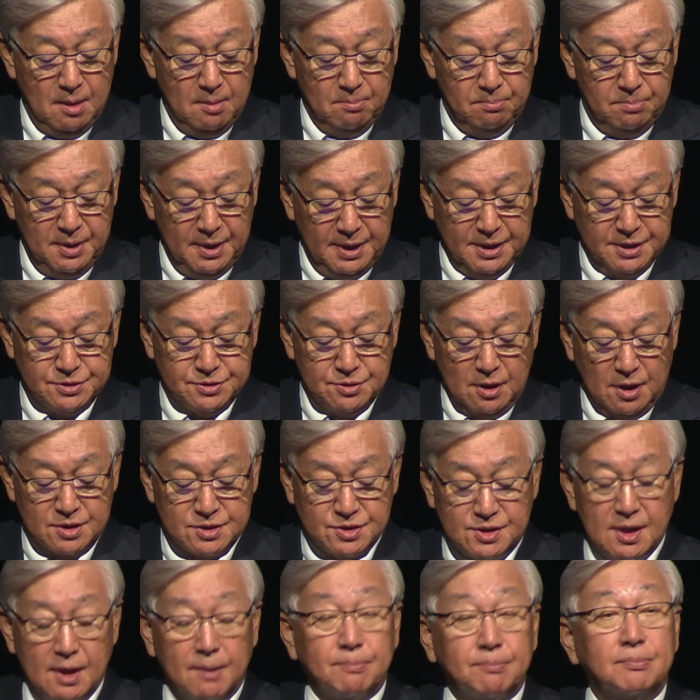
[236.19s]
Please
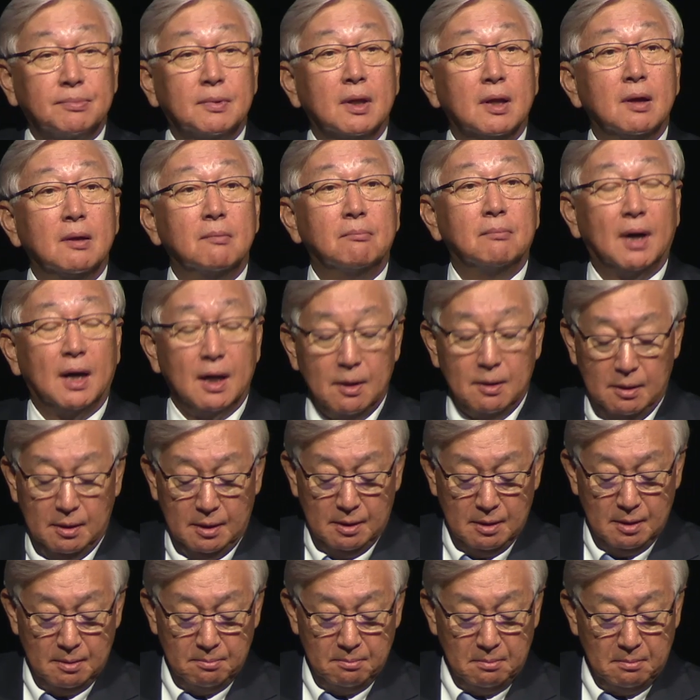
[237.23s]
accept my
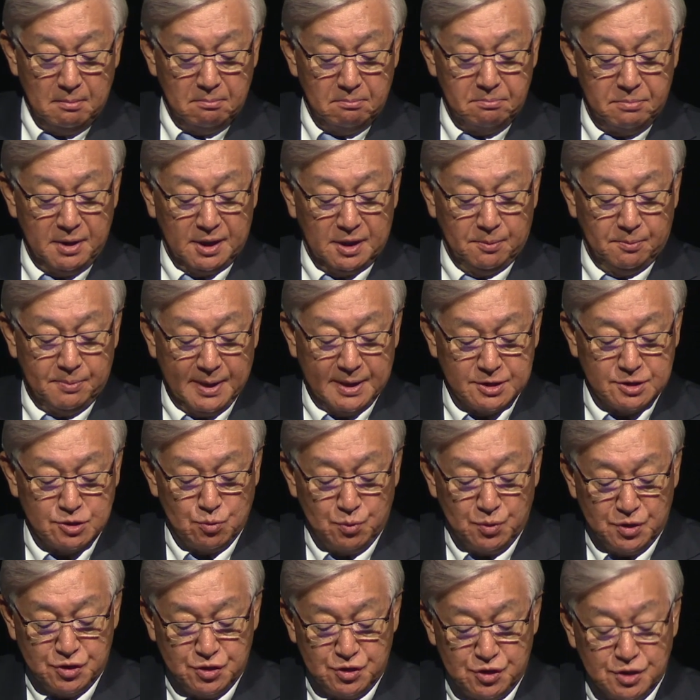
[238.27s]
very best
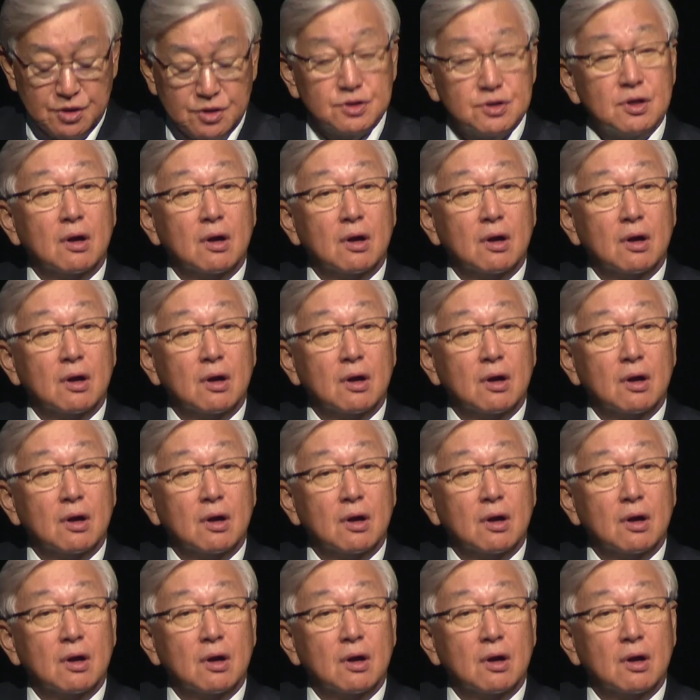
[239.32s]
wishes